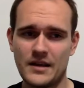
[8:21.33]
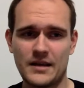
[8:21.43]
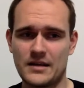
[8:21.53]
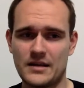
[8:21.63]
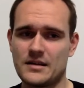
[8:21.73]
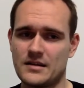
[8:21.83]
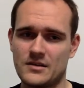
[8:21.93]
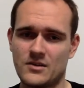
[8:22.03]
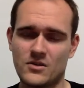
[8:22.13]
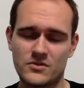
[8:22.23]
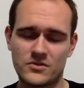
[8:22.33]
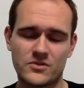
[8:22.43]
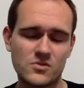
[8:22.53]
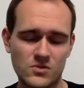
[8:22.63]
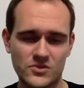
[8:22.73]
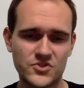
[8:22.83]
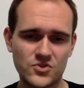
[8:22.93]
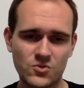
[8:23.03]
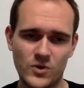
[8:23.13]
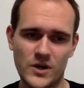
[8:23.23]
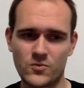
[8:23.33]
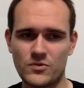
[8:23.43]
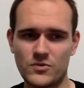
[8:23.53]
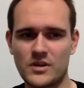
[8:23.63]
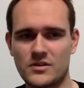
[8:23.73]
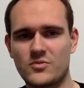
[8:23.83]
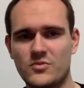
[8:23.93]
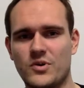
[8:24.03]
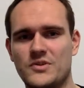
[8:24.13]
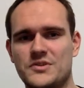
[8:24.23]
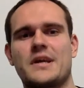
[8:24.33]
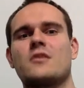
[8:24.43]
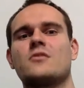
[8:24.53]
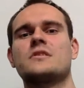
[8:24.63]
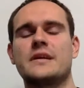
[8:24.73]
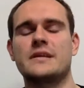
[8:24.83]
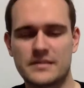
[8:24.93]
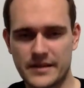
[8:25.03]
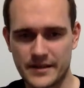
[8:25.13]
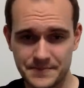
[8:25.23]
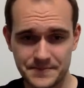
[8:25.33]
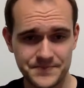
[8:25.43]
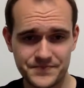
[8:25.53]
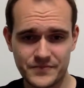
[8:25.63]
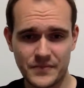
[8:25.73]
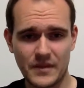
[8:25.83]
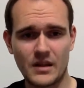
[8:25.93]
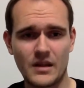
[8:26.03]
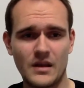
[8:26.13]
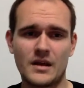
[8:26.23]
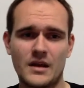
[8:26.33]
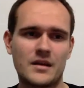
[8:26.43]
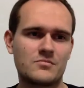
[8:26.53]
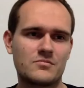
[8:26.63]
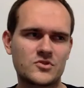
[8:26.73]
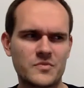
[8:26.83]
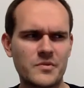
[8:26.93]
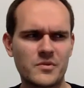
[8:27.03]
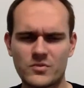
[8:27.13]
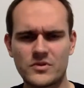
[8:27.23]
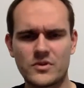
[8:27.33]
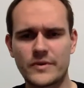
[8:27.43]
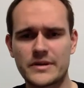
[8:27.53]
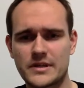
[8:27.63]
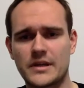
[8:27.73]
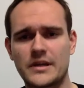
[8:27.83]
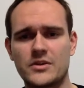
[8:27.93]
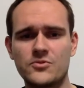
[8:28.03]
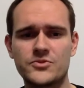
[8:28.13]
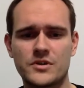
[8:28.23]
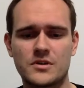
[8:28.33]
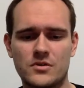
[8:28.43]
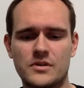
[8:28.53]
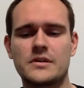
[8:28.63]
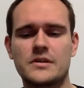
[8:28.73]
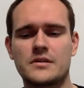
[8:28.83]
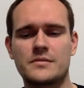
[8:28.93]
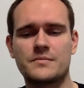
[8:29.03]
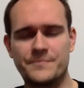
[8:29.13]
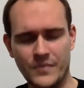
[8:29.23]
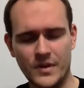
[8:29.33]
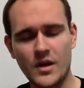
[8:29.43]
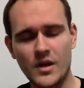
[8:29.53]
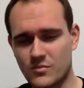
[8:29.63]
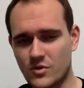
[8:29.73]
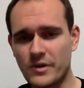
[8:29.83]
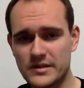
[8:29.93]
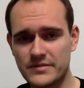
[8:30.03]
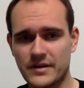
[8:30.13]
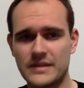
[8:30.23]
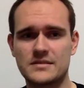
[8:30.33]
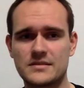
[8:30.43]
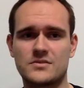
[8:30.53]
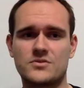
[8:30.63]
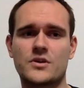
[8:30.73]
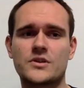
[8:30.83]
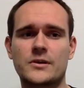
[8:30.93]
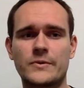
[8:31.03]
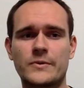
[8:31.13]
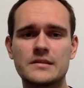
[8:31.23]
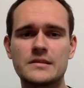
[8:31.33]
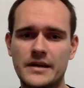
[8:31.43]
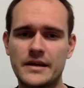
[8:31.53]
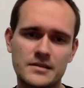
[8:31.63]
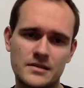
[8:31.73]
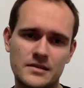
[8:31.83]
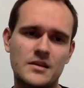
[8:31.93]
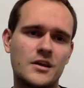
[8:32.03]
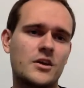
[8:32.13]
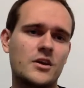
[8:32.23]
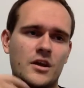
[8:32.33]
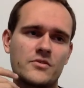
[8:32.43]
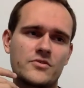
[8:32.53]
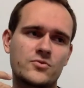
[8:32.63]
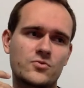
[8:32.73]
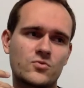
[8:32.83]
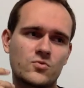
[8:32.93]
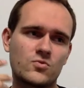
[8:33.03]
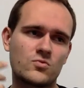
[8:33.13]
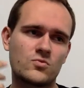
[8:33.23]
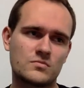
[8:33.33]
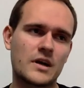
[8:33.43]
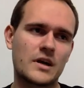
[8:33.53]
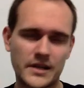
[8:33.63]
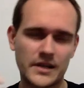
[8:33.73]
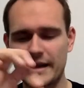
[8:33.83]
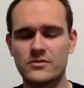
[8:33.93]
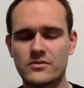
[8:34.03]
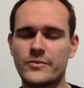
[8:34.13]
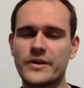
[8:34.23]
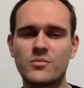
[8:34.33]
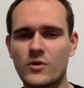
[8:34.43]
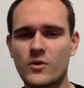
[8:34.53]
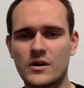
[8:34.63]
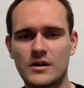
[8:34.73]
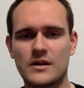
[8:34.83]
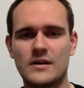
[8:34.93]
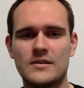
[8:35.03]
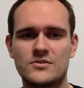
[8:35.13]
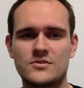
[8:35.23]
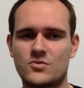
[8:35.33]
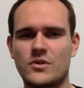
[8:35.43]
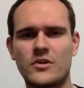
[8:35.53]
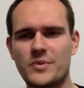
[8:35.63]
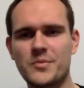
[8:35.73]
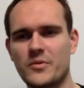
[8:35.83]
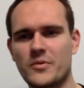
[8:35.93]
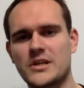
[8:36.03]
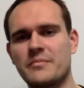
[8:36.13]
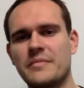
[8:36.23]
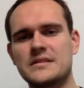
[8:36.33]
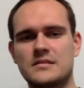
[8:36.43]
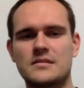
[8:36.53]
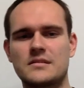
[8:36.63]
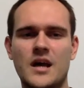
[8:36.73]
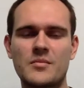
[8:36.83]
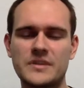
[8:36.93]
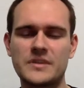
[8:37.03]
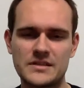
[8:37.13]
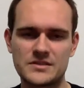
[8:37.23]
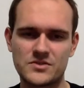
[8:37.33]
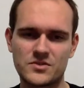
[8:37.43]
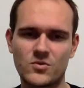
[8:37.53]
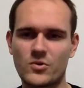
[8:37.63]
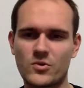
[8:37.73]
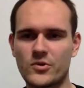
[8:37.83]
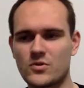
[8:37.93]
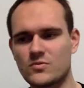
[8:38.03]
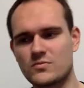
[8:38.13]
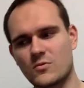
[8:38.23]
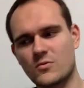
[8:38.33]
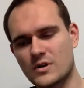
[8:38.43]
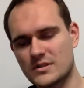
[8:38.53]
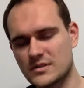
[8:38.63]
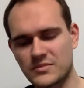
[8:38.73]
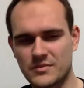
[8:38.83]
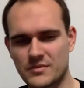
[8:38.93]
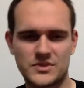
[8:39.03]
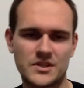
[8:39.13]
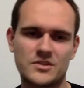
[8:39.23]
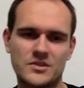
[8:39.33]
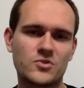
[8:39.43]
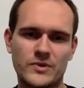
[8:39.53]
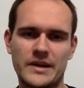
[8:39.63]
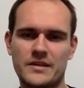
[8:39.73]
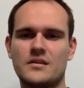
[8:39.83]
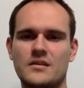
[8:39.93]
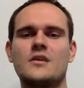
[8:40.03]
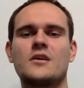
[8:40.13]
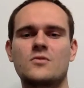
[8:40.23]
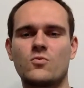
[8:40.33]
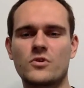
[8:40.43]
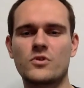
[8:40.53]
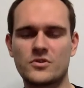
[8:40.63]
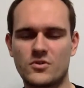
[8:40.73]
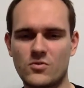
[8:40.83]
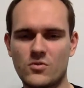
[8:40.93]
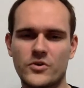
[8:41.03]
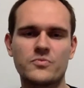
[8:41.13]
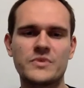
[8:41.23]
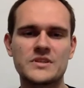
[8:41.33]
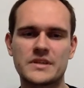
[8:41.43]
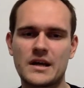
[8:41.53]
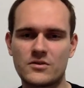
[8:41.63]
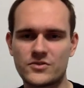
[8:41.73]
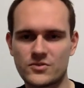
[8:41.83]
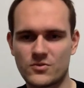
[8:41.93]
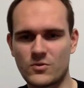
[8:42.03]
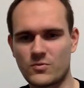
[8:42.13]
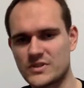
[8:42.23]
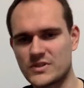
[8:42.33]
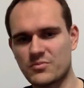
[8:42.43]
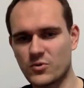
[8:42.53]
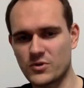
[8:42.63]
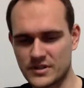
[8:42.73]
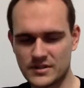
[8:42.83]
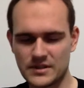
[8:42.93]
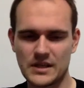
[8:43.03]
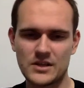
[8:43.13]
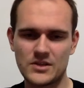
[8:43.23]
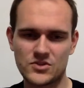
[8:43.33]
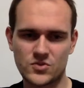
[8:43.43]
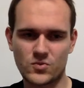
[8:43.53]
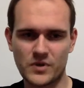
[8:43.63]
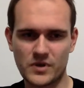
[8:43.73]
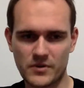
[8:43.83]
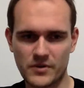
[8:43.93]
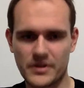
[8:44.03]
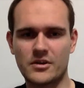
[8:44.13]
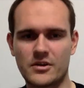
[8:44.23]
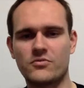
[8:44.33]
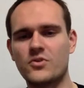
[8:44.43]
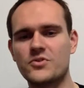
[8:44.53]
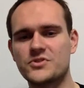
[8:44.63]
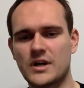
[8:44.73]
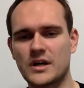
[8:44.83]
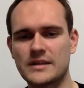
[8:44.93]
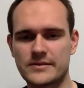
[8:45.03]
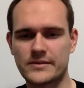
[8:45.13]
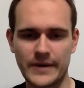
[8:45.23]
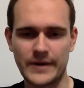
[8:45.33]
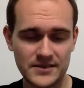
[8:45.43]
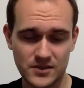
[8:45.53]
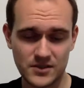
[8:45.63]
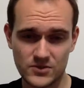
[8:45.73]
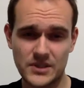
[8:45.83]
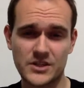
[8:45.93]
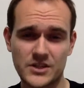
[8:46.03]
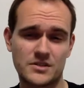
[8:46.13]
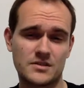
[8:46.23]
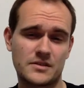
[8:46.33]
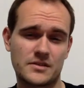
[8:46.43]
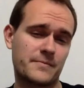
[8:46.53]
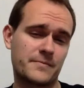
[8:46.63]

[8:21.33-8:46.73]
on the Google Store, we cannot post all the data there. And most of the people will not actually use on the mobile devices to actually read the data. You have to actually click on read more. So a lot of people actually miss the updates, or sometimes, yeah, you don't really want to know, or you miss it out, or what's important. So we were thinking of also adding the release notes section there.